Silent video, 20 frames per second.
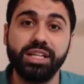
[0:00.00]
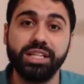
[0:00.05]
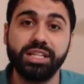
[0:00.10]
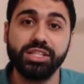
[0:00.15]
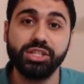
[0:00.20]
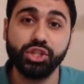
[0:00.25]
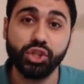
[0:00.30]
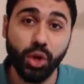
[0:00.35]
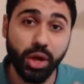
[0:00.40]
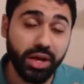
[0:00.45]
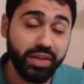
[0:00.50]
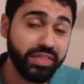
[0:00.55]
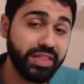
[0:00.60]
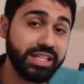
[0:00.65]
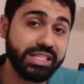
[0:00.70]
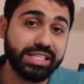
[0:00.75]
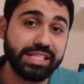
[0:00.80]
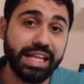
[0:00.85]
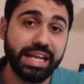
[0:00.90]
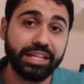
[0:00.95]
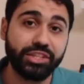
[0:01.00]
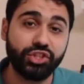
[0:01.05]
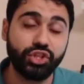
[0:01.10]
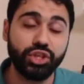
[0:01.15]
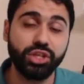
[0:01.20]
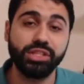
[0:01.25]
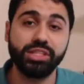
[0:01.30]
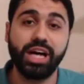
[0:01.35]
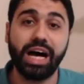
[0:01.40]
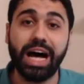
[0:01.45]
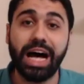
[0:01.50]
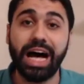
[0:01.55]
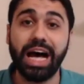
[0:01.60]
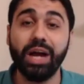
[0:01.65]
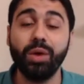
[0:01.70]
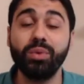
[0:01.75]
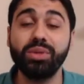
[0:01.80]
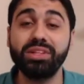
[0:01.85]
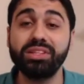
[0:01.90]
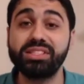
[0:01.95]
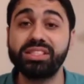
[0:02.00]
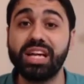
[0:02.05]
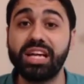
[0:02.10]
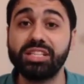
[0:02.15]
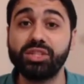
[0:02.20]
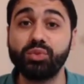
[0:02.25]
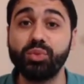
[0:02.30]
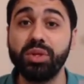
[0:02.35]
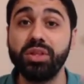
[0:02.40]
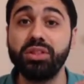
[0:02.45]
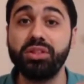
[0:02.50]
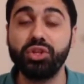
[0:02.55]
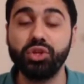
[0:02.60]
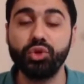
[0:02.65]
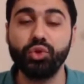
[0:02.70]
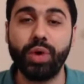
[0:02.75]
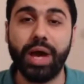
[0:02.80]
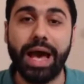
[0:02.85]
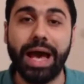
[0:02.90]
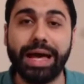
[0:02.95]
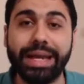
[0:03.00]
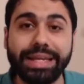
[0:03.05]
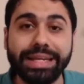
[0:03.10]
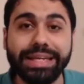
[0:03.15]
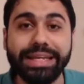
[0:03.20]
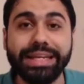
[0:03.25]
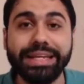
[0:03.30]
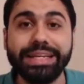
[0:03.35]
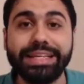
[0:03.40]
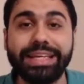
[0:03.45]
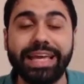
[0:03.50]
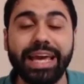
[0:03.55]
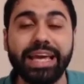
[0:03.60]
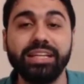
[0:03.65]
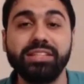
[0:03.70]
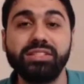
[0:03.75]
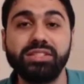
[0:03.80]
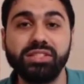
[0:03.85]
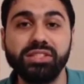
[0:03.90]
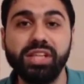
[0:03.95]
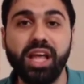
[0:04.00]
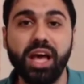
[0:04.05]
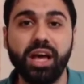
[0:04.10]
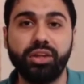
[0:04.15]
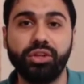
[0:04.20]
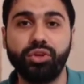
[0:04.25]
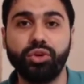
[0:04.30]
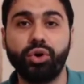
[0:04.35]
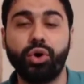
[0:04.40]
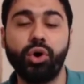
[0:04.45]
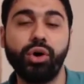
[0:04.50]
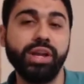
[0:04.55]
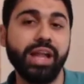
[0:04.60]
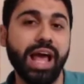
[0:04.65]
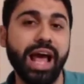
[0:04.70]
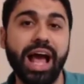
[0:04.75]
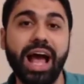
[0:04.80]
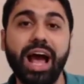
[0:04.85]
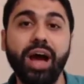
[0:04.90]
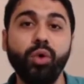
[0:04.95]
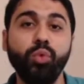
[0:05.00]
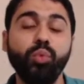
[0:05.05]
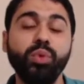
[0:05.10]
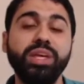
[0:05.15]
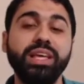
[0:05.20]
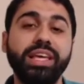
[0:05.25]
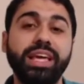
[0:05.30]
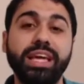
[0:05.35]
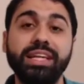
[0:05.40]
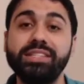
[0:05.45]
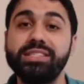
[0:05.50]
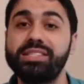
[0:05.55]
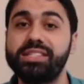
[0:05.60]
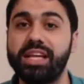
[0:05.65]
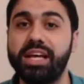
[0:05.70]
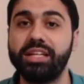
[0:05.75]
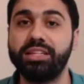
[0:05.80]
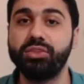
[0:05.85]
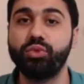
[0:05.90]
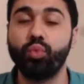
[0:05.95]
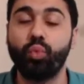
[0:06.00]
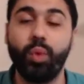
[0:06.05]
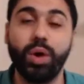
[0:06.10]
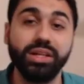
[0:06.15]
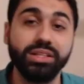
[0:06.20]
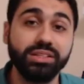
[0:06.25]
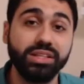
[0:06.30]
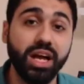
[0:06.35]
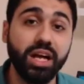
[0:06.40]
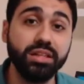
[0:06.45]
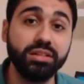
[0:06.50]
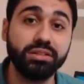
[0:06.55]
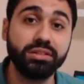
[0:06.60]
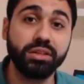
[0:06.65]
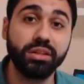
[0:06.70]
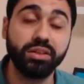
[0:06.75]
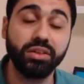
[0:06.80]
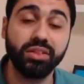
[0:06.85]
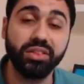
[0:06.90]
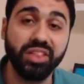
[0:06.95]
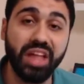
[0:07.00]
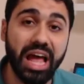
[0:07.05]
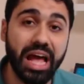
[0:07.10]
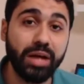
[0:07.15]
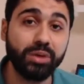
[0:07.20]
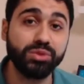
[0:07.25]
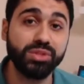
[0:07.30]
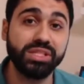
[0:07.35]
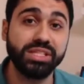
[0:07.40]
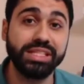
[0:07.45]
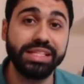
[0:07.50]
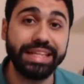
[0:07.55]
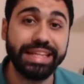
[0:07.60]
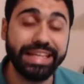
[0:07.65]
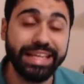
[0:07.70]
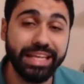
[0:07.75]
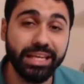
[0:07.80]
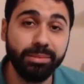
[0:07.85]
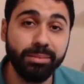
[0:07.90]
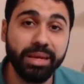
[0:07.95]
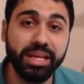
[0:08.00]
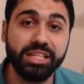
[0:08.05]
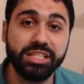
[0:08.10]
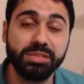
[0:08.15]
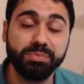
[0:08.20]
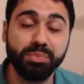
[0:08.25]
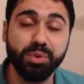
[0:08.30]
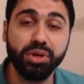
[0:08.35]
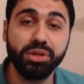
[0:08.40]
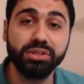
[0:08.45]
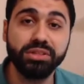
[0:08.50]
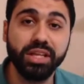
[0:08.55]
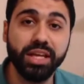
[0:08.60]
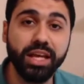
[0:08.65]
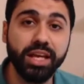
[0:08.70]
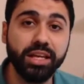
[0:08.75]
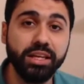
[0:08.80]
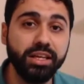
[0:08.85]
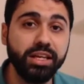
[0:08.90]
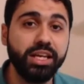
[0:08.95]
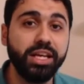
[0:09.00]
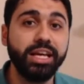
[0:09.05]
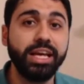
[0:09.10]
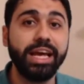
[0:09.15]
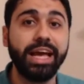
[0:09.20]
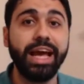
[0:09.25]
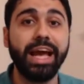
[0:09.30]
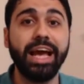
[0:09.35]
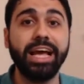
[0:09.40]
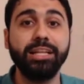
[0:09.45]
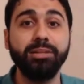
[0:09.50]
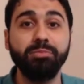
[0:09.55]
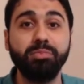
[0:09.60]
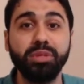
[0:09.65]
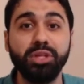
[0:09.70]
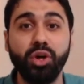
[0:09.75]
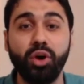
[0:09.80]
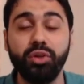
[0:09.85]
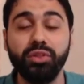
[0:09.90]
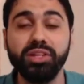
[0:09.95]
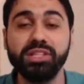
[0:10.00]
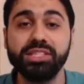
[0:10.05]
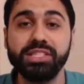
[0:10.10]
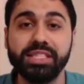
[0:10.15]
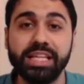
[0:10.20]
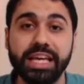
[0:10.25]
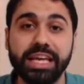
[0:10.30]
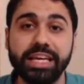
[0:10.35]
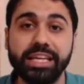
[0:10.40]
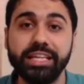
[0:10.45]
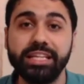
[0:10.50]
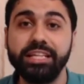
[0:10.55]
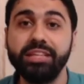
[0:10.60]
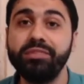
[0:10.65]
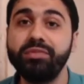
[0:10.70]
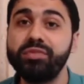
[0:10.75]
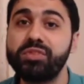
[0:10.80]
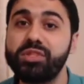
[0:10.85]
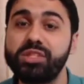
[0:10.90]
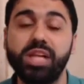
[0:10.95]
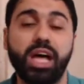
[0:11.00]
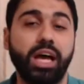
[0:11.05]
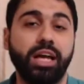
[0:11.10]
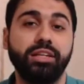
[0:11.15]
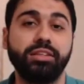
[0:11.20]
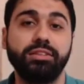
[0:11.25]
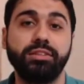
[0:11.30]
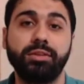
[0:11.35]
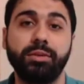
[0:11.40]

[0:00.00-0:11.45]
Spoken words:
So in this lecture, I will discuss with you a real case scenario on how we can send 100,000 emails per day and be on the safe side.